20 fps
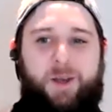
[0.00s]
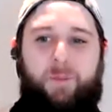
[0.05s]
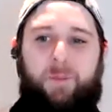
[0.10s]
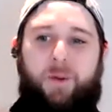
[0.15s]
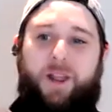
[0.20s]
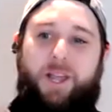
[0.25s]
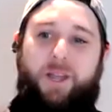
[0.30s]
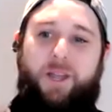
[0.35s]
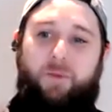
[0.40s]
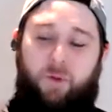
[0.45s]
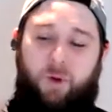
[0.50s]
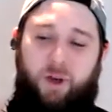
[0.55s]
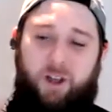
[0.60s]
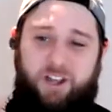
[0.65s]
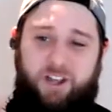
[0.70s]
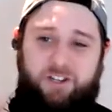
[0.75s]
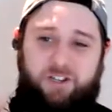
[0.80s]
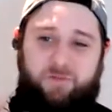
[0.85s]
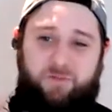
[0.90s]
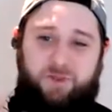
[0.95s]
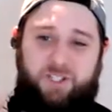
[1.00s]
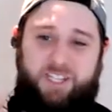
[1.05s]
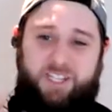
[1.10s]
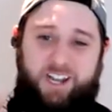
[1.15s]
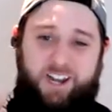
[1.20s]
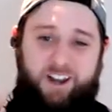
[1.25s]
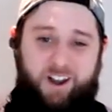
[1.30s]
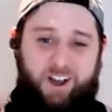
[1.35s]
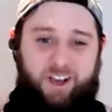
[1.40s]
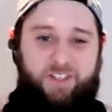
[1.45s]
but I am
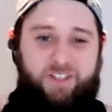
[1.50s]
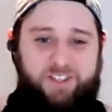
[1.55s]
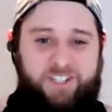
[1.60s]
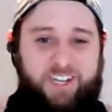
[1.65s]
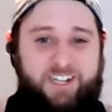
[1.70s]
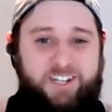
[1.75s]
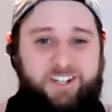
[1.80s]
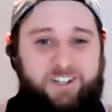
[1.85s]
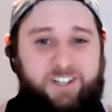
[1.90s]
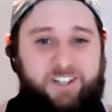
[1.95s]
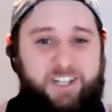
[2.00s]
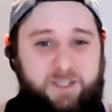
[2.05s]
100% not the technical